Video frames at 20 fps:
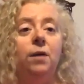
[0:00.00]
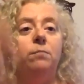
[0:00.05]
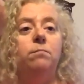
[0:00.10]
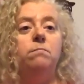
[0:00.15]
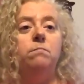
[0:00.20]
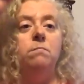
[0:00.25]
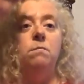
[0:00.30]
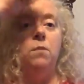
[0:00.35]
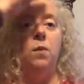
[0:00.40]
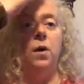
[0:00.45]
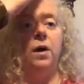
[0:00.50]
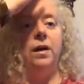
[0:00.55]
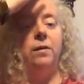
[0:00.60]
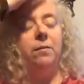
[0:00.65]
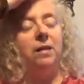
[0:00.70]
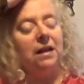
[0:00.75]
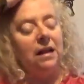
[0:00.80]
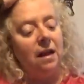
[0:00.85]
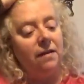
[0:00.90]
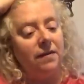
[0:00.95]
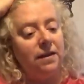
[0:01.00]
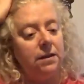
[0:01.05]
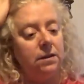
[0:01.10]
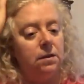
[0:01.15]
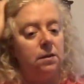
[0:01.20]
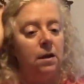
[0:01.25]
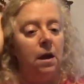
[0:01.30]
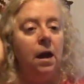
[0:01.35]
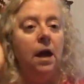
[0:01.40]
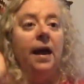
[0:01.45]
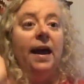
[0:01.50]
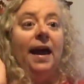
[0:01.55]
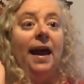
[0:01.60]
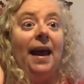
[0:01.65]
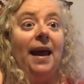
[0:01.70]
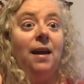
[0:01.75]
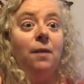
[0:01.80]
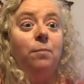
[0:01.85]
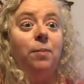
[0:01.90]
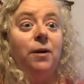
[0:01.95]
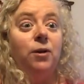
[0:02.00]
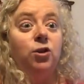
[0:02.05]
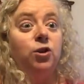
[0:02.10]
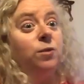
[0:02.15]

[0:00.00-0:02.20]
Hey, good morning, beloveds.